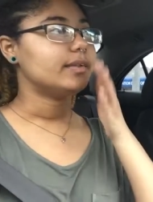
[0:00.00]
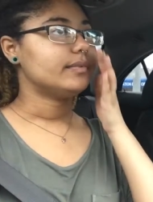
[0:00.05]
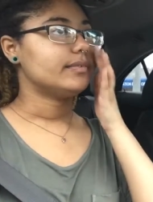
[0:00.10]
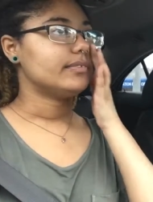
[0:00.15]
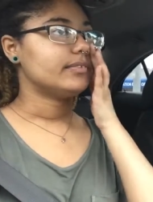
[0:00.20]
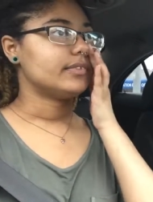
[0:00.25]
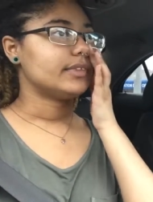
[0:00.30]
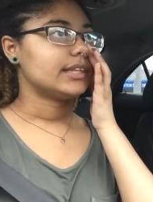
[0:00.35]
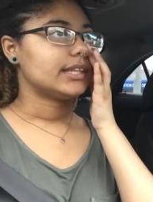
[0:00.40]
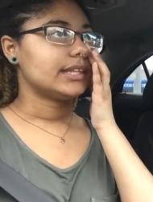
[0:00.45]
I
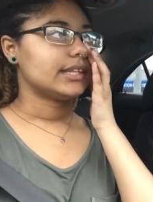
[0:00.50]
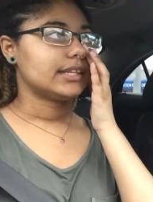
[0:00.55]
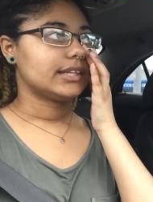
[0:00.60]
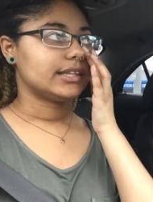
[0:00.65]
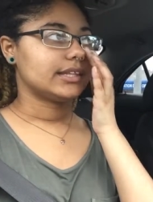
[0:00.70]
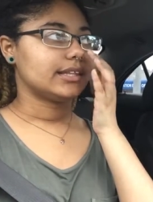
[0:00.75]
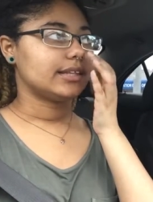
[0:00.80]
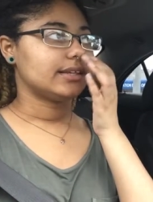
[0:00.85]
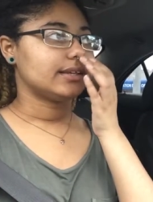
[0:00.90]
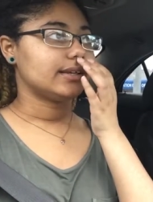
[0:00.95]
will say
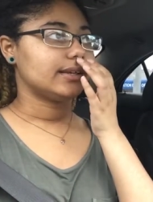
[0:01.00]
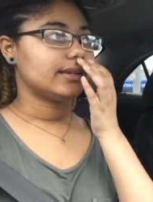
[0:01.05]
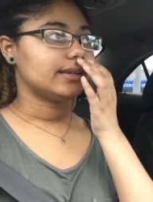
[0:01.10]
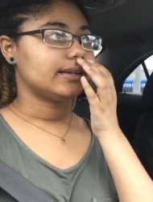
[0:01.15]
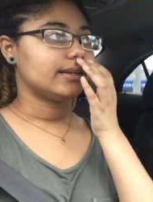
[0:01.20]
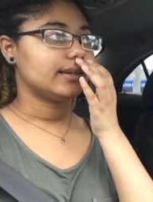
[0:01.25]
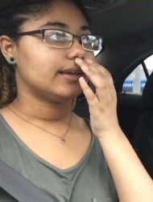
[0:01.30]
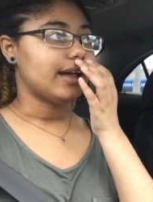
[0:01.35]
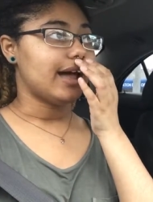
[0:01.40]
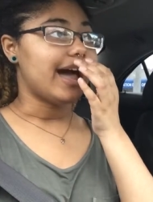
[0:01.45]
that that
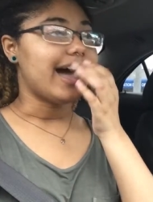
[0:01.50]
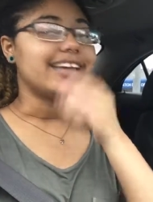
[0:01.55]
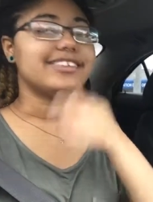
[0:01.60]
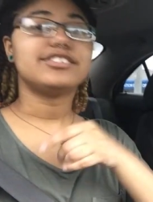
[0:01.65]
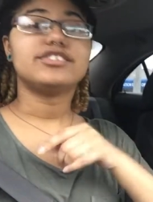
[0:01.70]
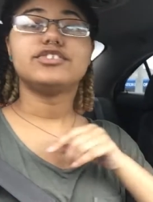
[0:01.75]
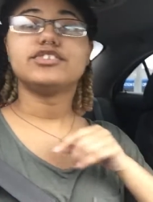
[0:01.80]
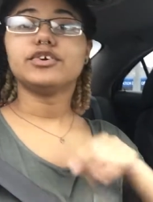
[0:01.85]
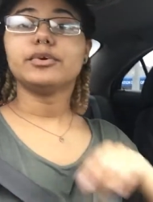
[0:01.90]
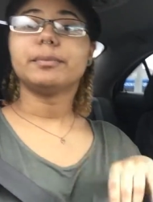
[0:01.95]
I
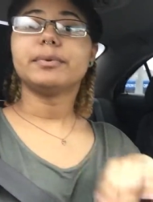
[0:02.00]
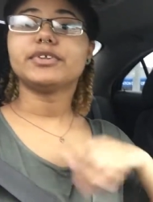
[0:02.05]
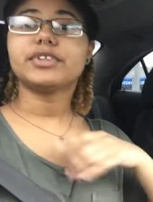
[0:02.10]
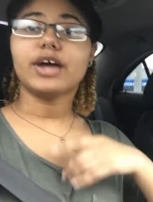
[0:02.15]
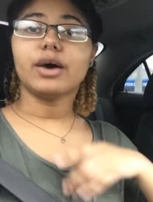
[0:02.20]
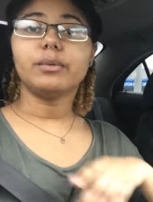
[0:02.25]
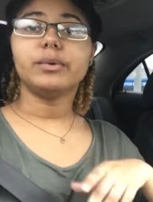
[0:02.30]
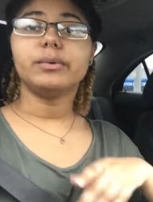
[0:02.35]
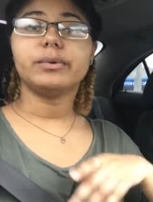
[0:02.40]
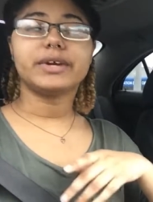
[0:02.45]
super thought
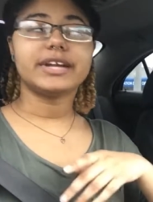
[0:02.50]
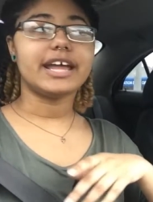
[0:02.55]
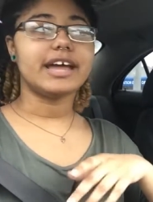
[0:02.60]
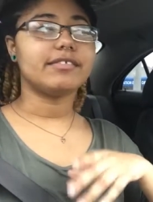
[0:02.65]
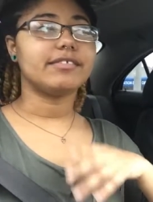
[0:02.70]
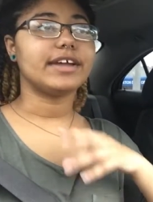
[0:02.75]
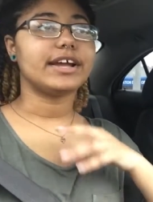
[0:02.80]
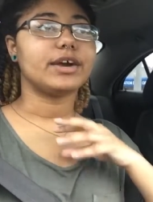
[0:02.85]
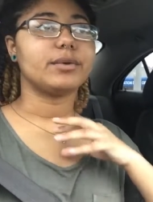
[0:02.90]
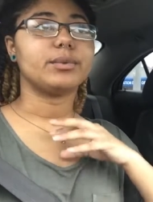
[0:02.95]
we were gonna have it,
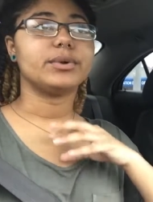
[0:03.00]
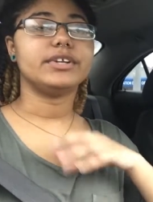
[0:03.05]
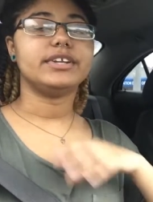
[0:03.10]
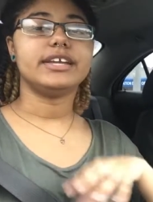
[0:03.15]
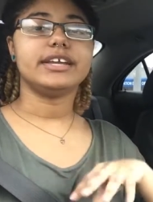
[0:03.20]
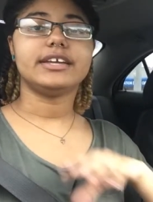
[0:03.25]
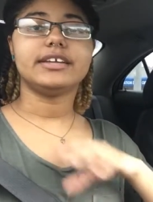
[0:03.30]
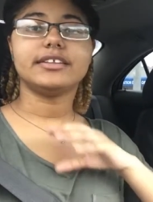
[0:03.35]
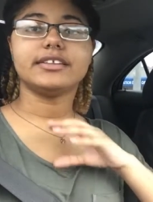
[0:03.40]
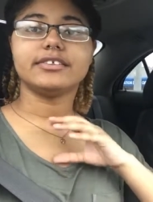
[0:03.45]
like a
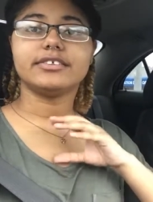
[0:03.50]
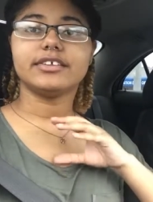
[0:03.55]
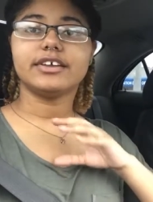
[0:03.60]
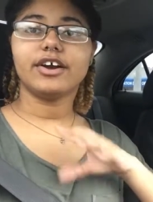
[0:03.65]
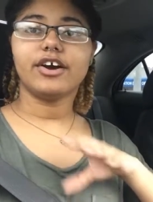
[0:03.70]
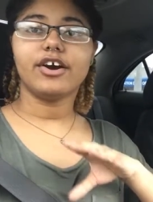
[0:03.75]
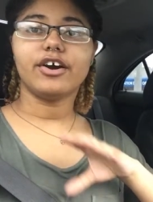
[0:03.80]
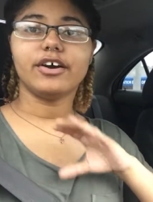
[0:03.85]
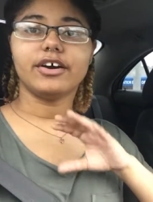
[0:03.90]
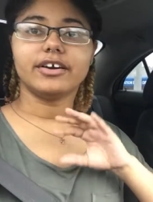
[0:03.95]
ridiculously it,
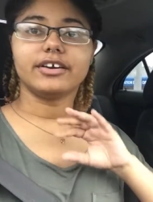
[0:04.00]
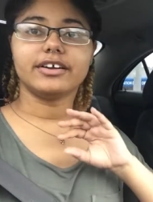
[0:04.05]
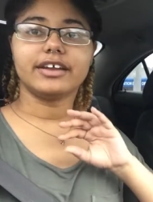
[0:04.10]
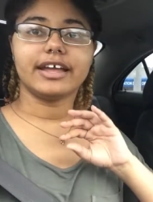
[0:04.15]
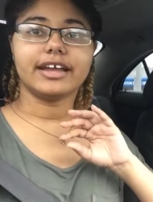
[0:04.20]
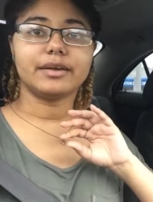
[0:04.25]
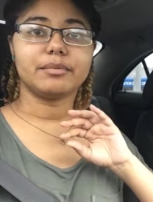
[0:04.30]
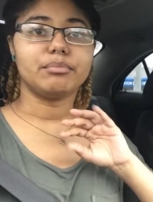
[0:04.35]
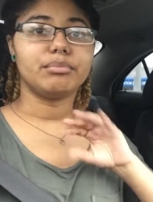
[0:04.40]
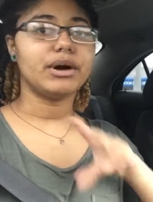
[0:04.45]
hard
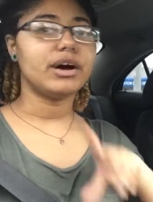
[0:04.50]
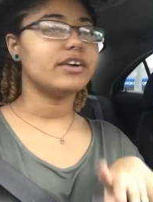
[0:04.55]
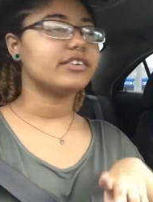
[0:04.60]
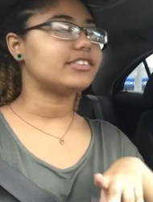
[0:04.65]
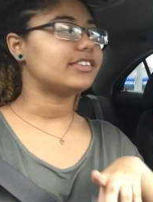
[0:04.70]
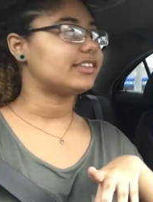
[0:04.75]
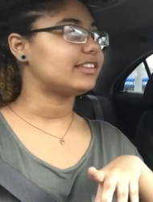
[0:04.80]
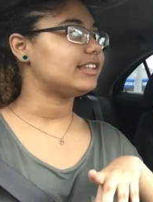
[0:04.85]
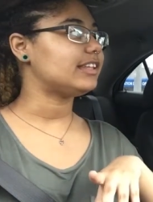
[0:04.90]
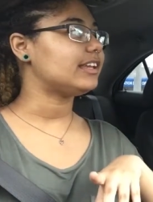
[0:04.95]
like boss
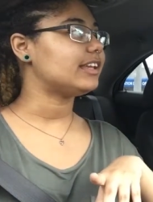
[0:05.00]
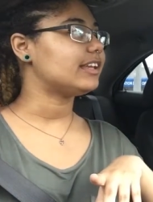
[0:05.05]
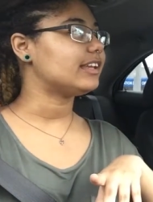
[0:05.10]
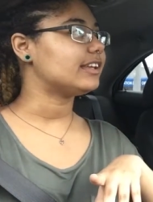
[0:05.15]
at the